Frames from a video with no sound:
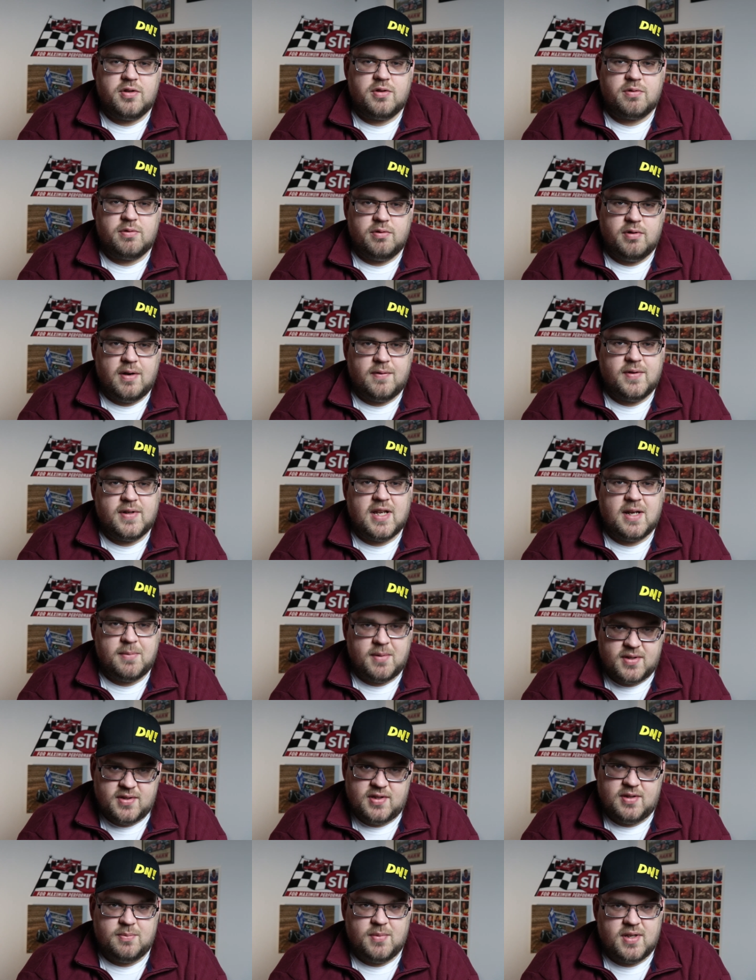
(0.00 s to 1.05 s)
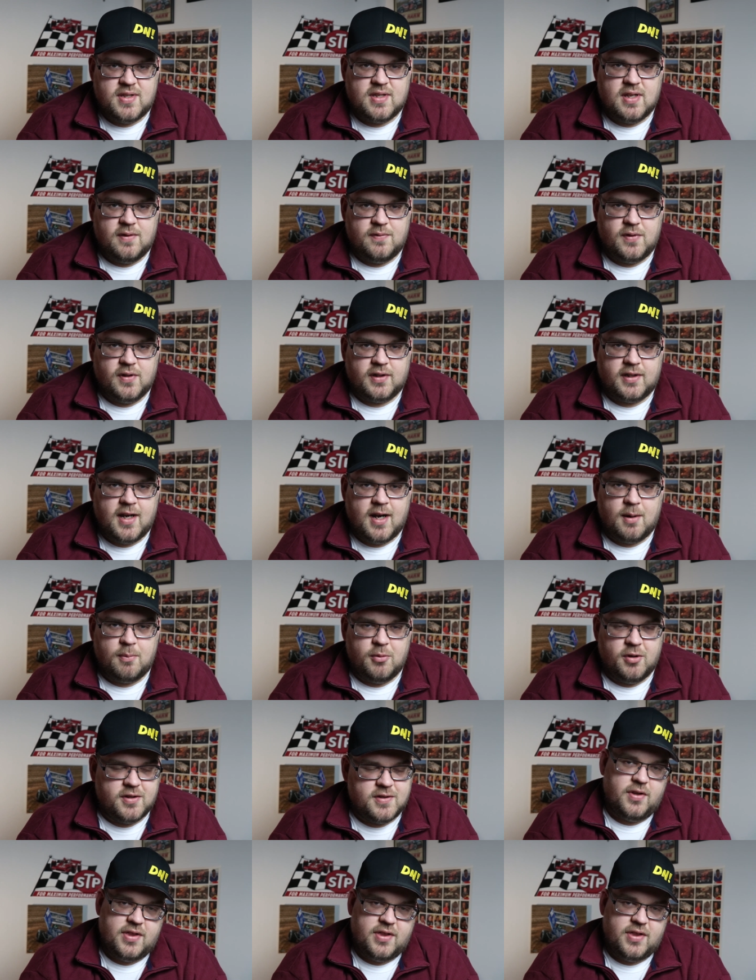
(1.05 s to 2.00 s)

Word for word: true every time I see myself on camera.